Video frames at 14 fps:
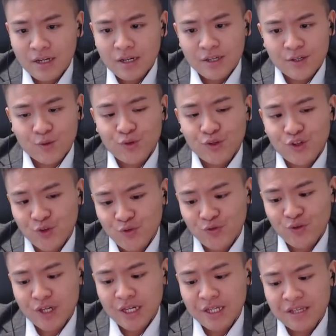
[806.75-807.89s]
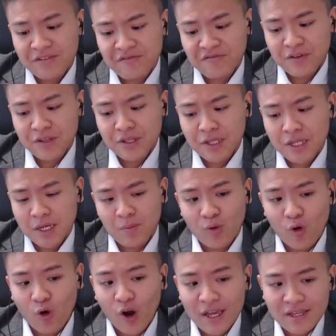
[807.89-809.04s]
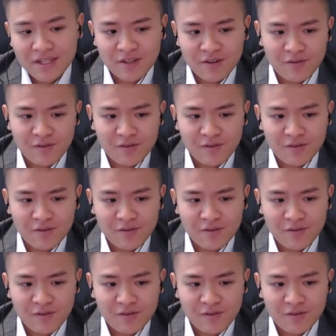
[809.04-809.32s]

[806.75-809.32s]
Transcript: There's only three different points,